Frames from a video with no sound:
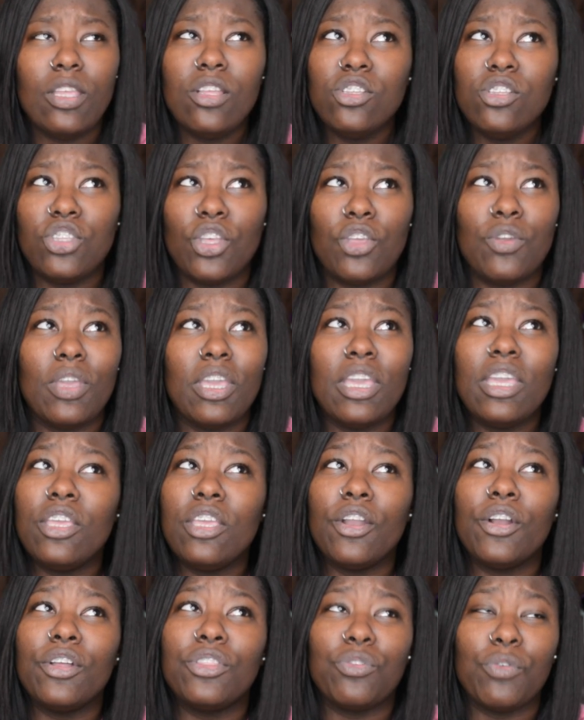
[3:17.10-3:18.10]
so you eat
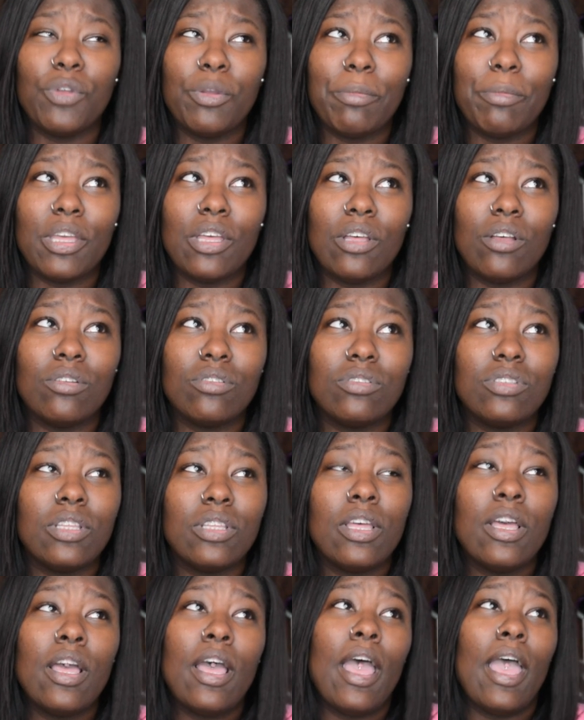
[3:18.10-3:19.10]
your three
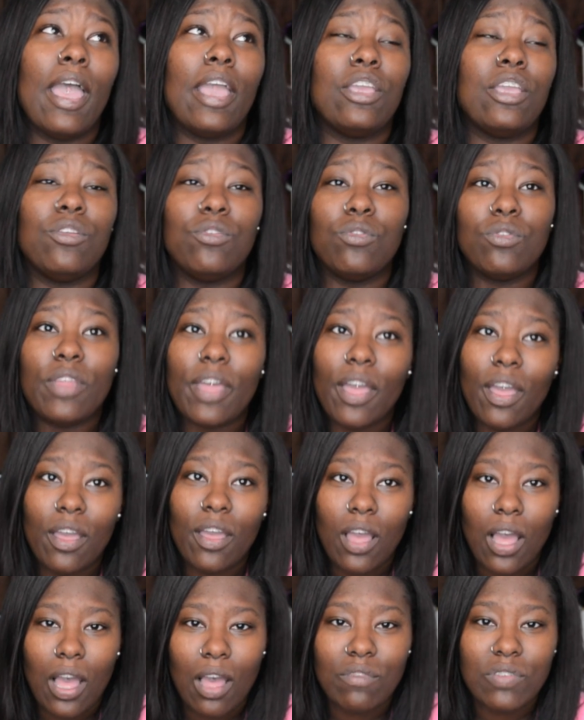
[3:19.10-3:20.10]
meals and you do
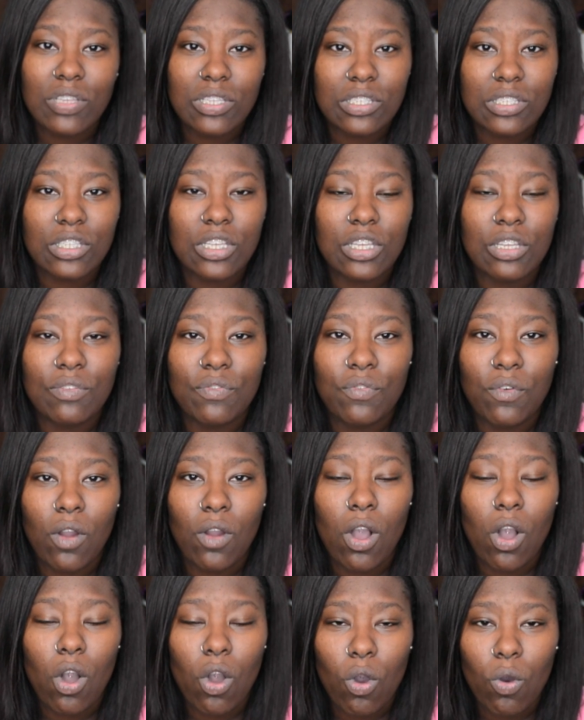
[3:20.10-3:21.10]
that obviously
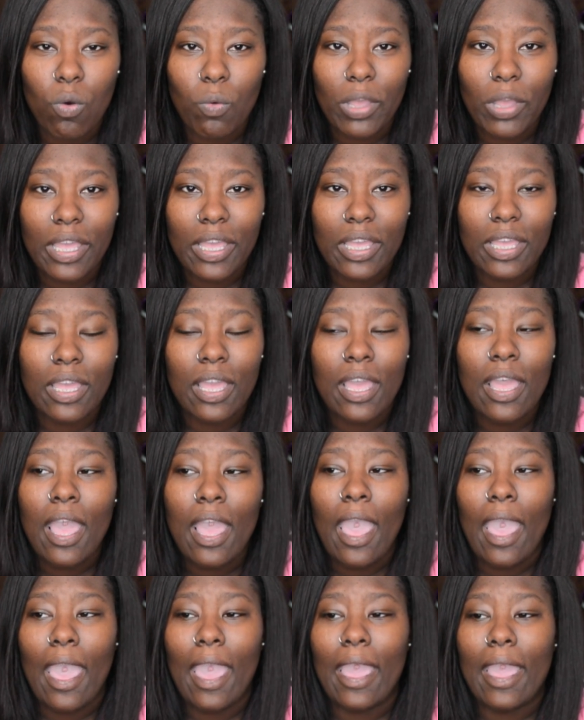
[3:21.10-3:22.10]
for a whole week
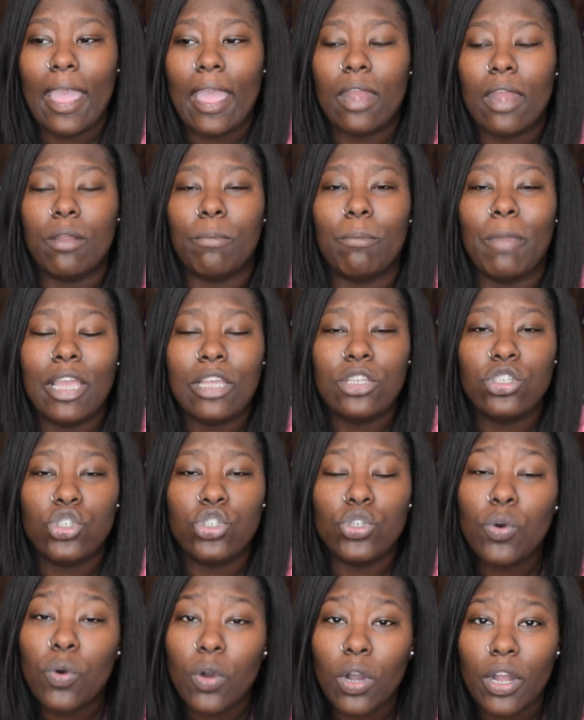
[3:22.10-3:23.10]
and make
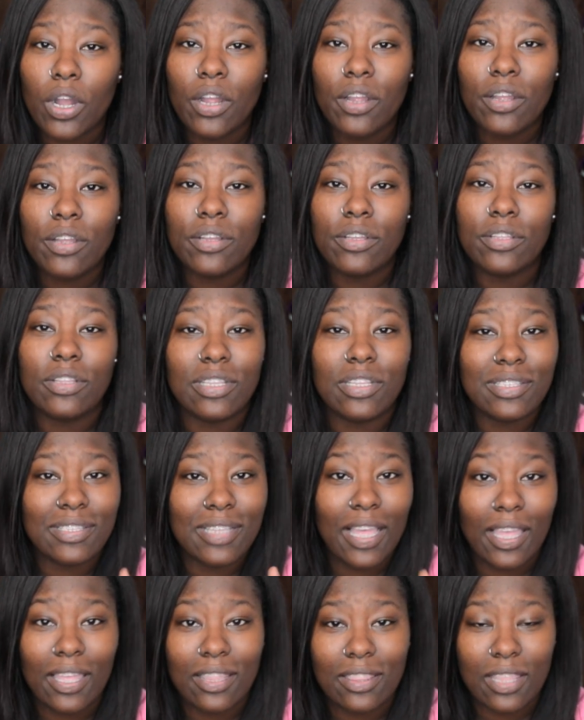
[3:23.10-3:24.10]
sure the
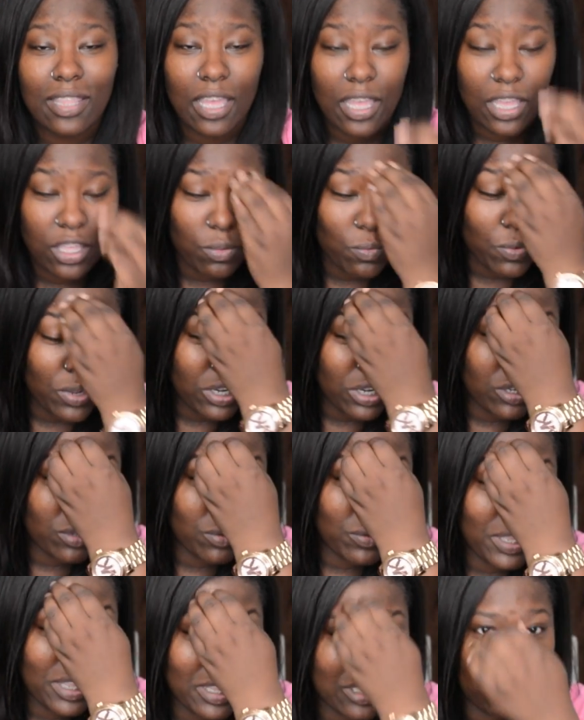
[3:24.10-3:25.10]
second thing you want to
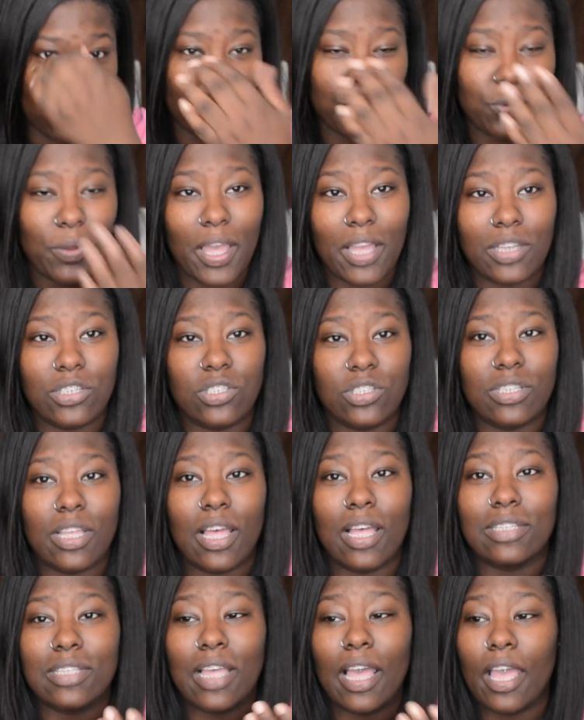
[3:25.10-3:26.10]
do is to
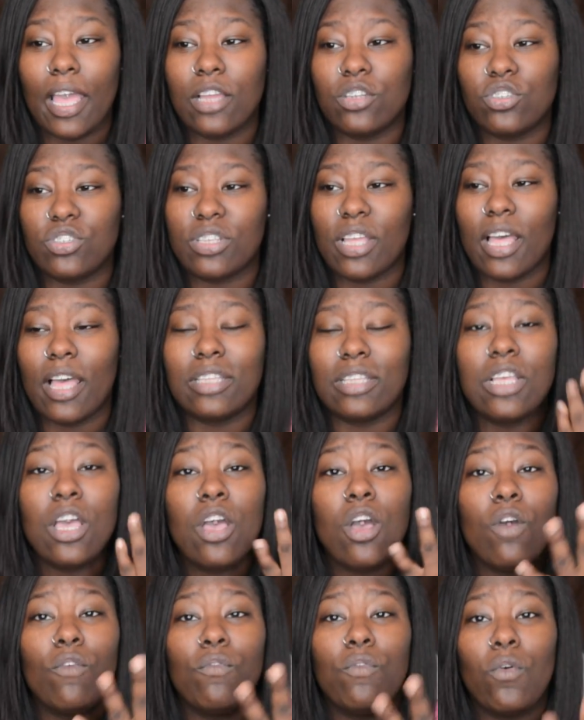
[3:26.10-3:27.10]
exercise. I exercise
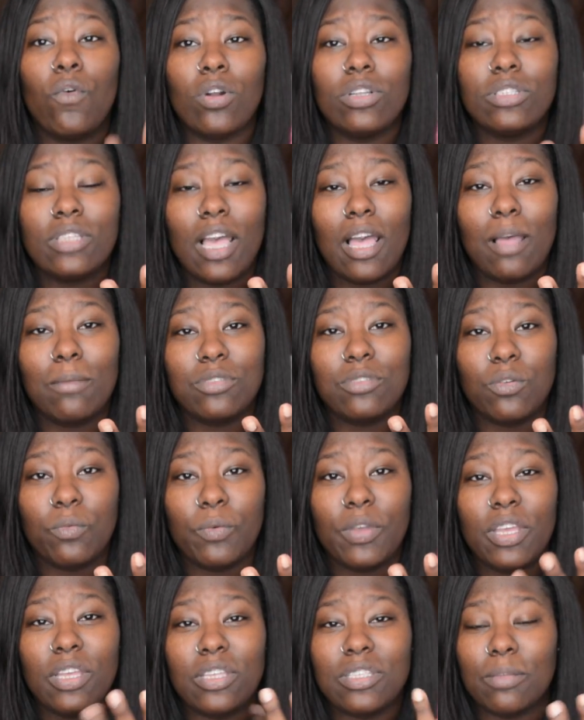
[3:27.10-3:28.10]
four times a
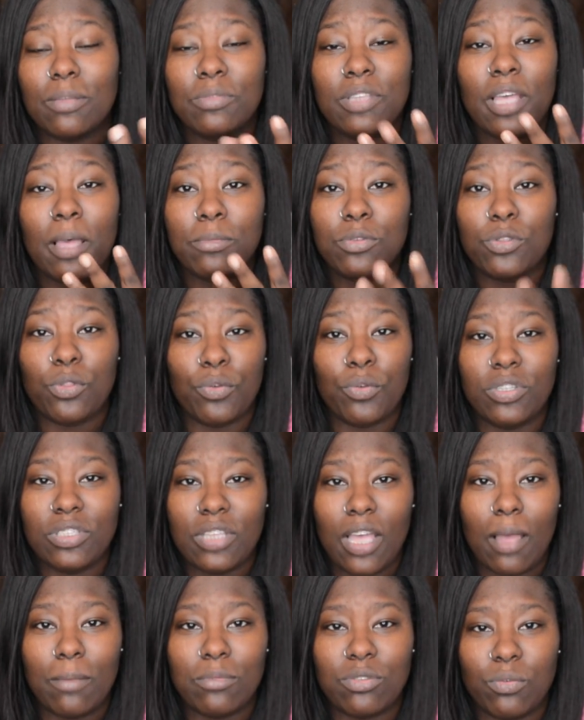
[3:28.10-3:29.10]
week, sometimes three
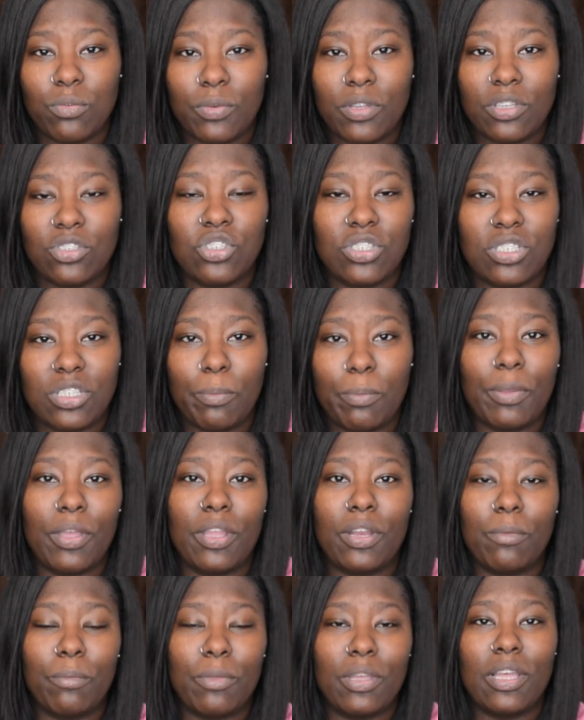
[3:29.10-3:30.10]
times a week, just
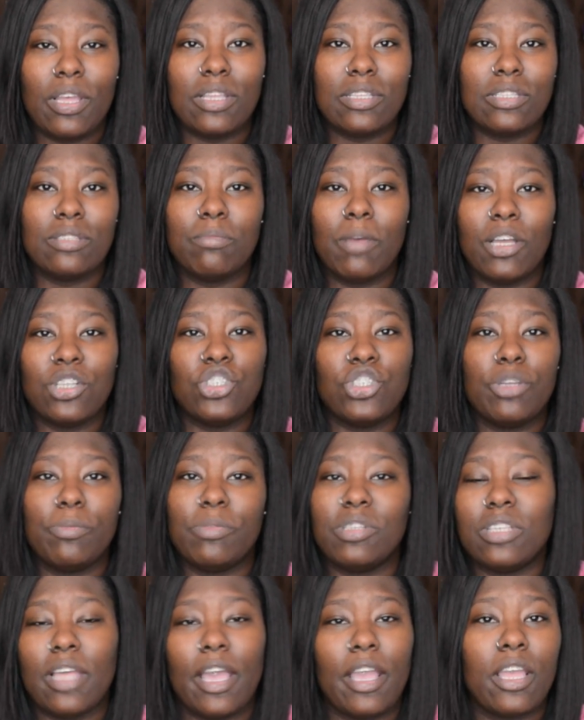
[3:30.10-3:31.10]
depending because my
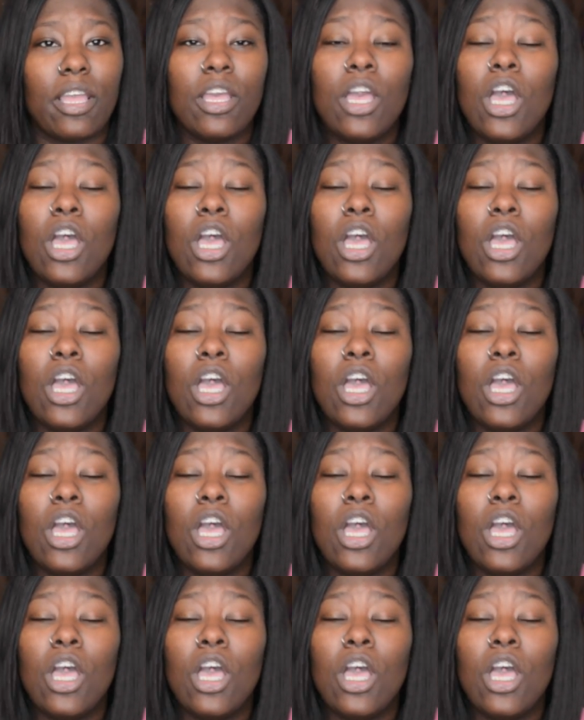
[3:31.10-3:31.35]
gym is like